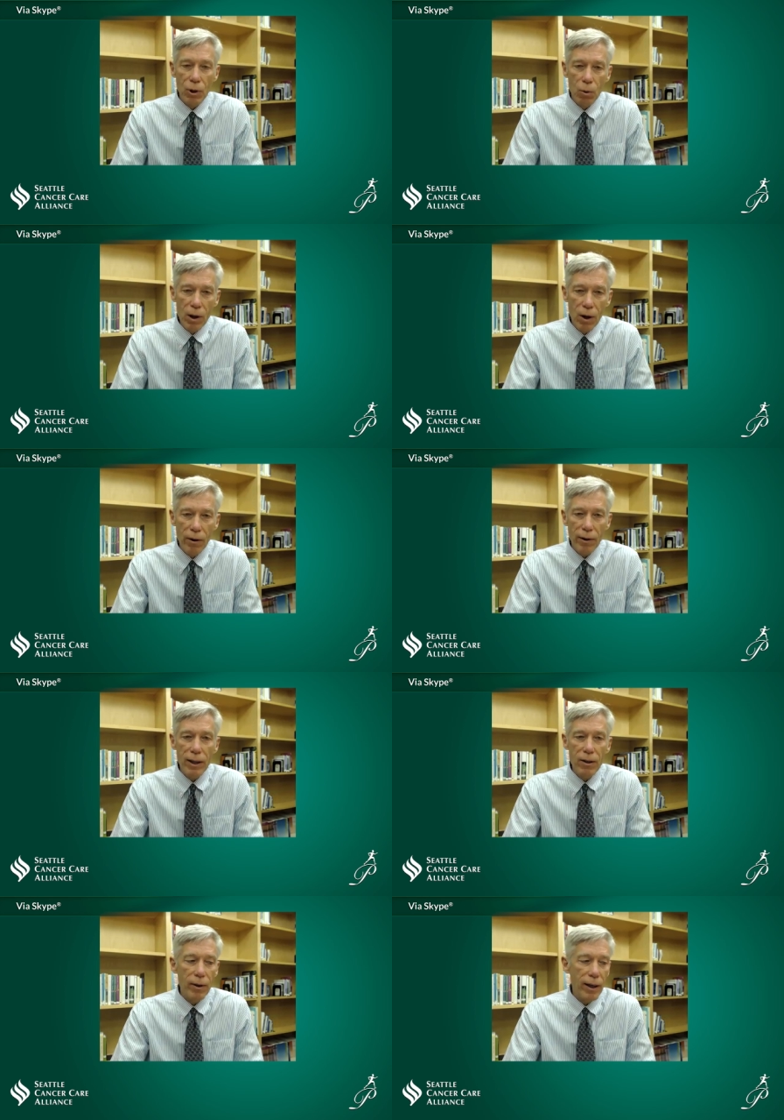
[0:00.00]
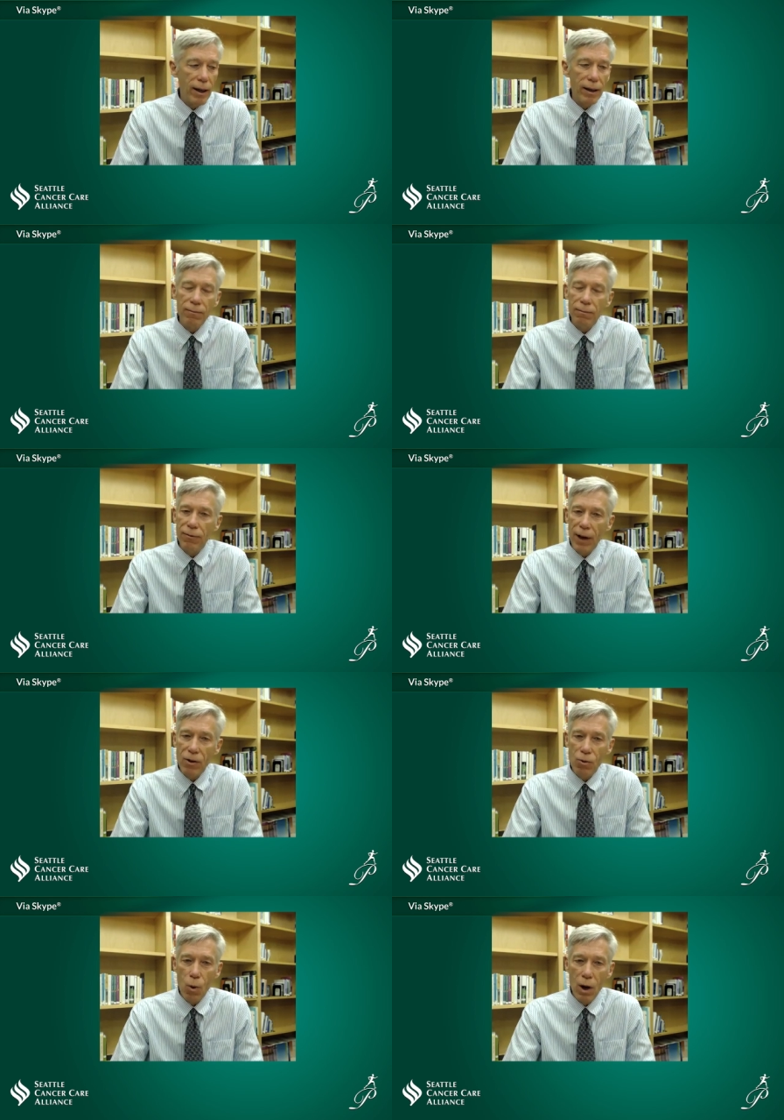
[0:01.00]
So we're currently doing a
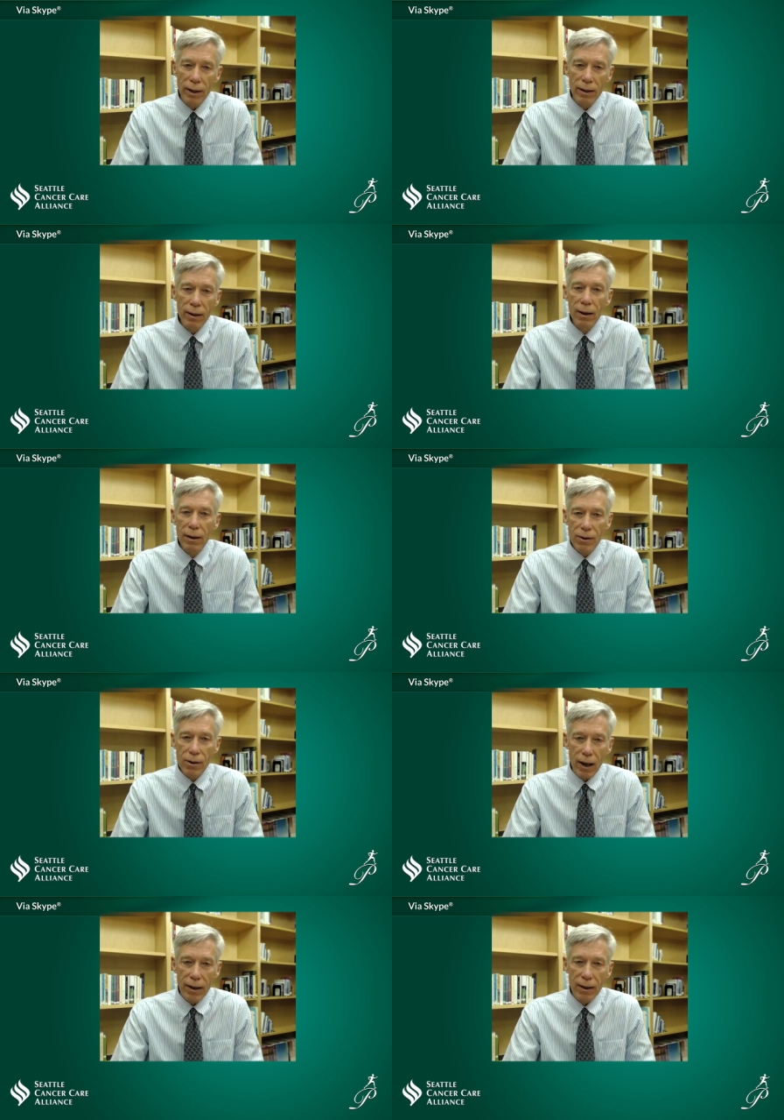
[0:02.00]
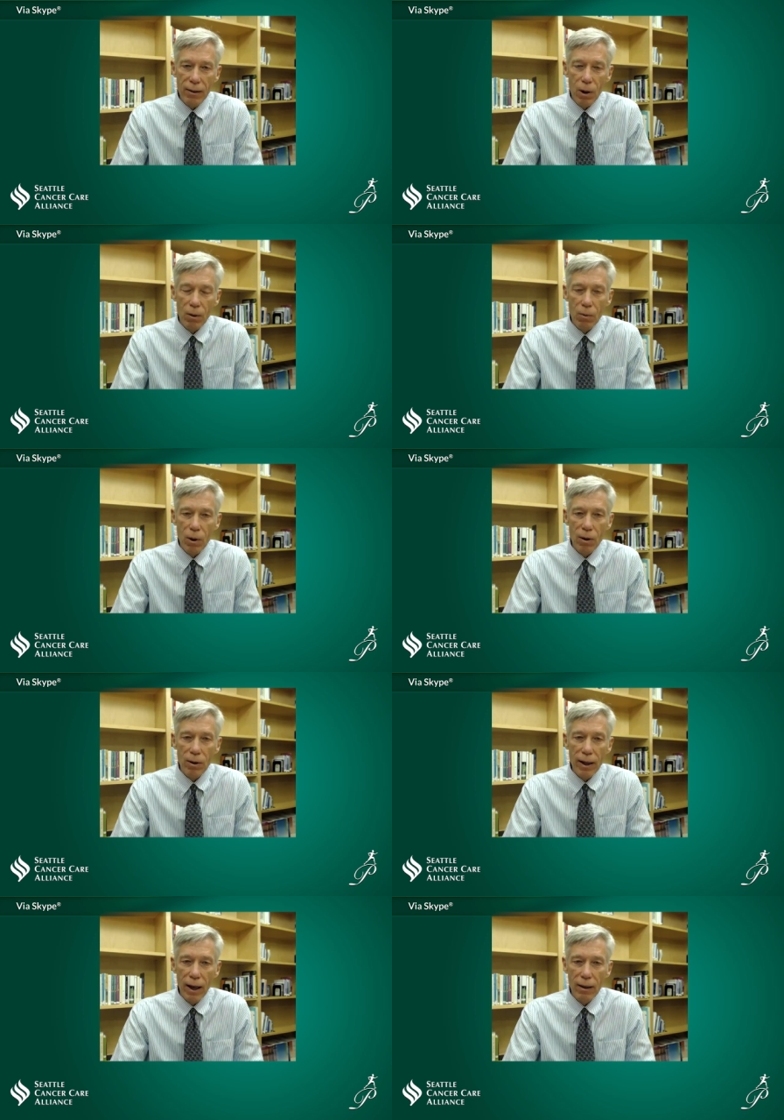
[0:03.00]
phase one study where
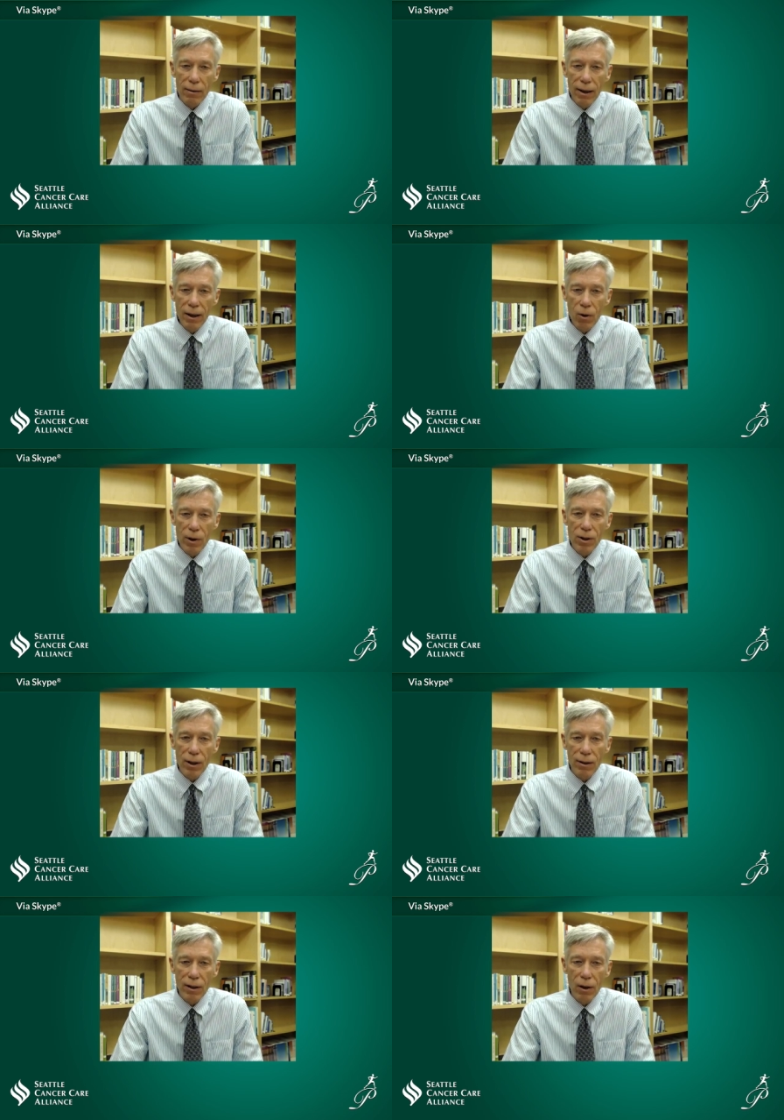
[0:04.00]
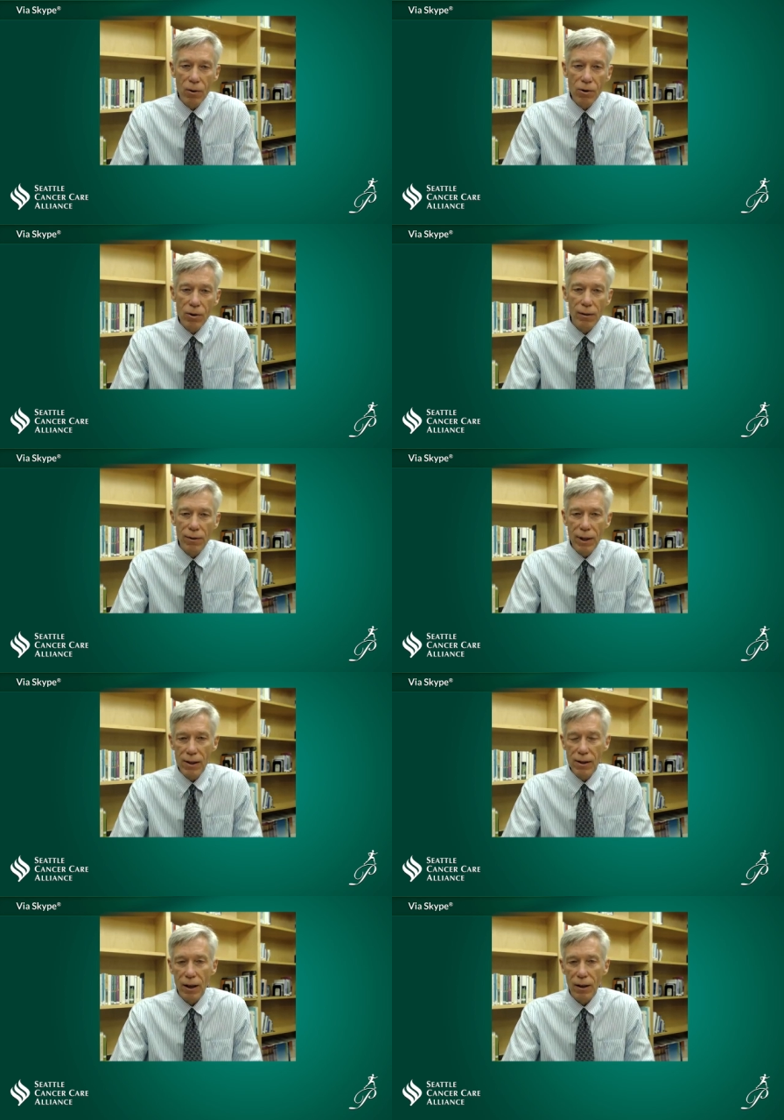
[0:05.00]
we're uh, increasing the dose of
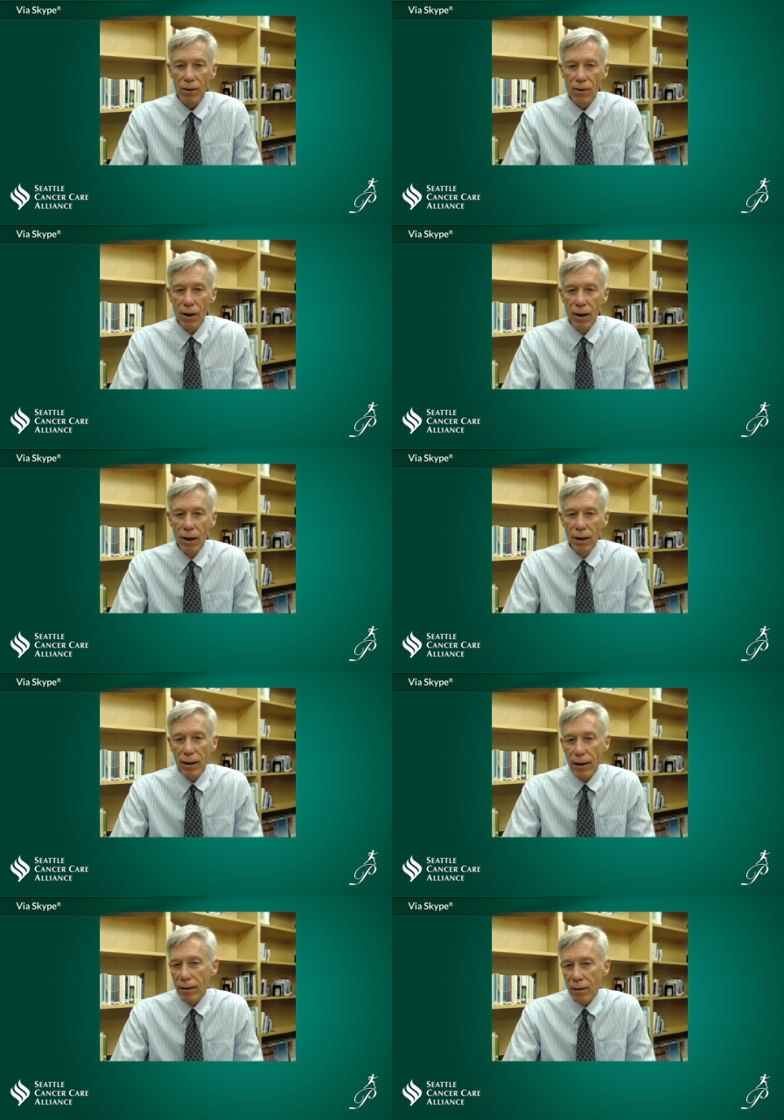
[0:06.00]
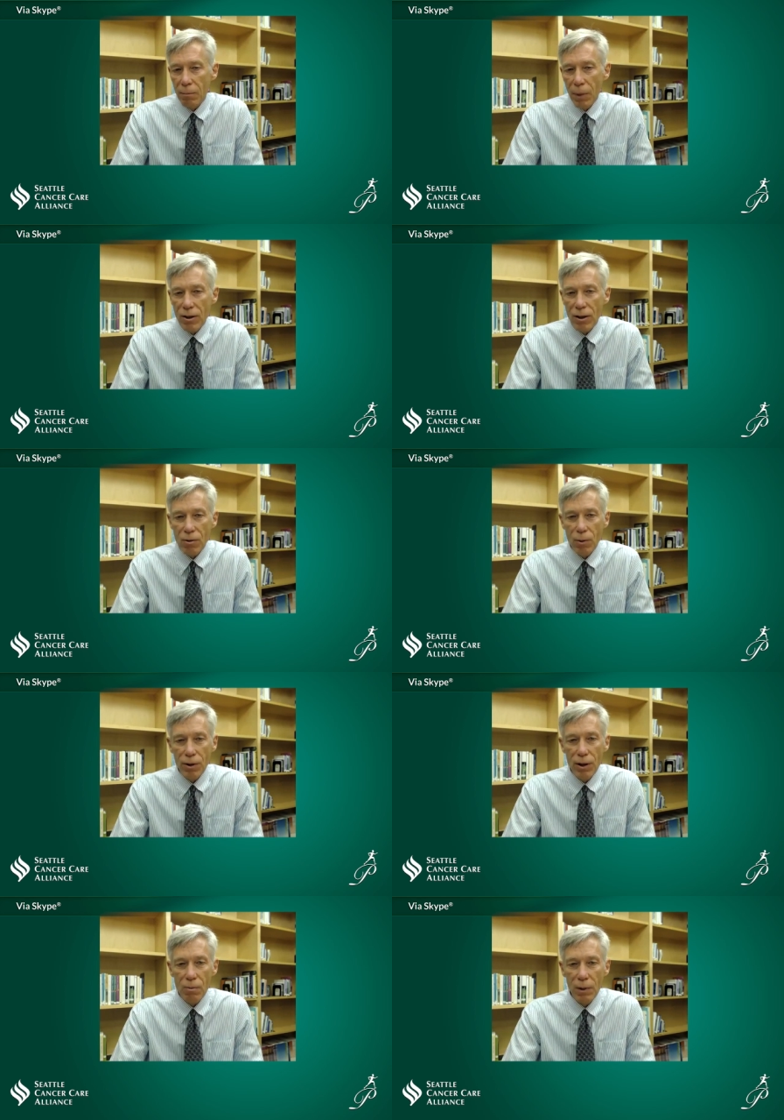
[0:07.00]
T cells in patients
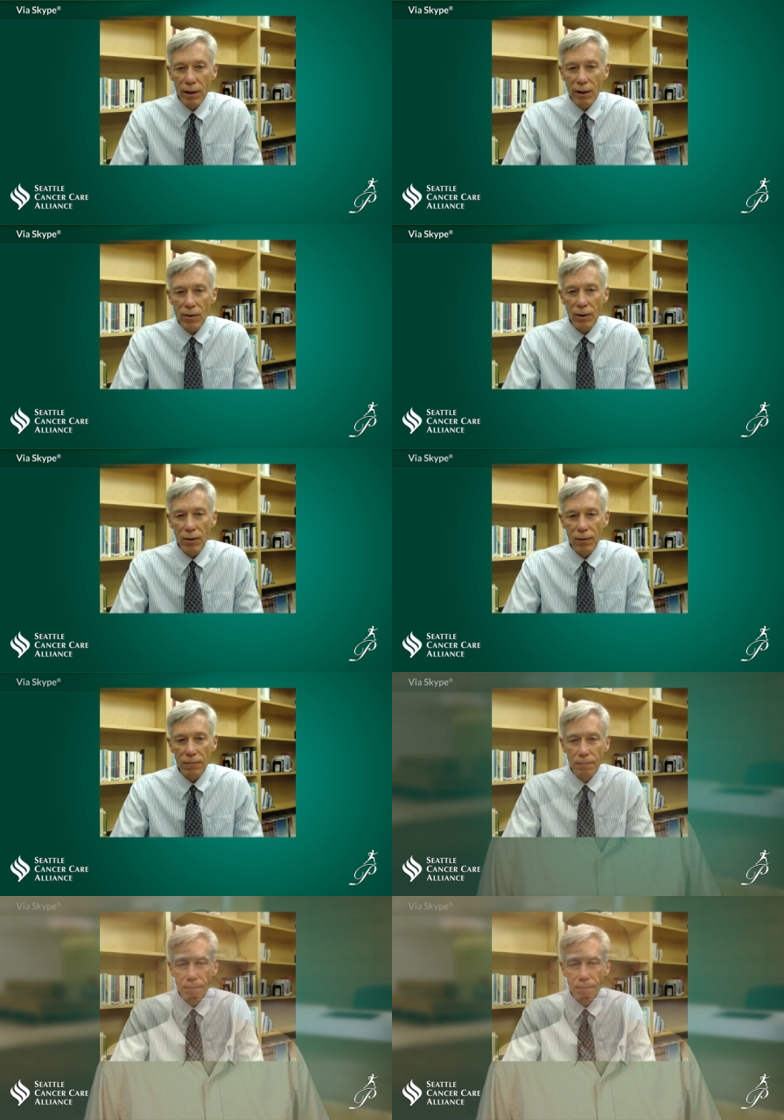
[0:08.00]
with these malignancies.